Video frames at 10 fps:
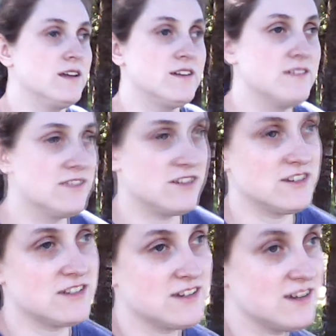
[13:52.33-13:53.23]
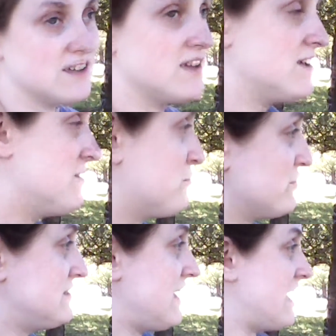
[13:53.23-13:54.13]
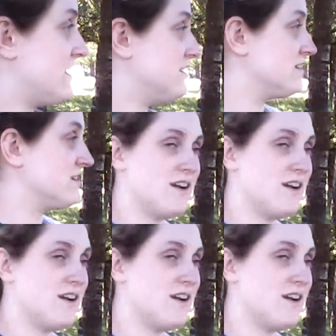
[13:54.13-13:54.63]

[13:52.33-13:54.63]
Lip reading: It was just pretend,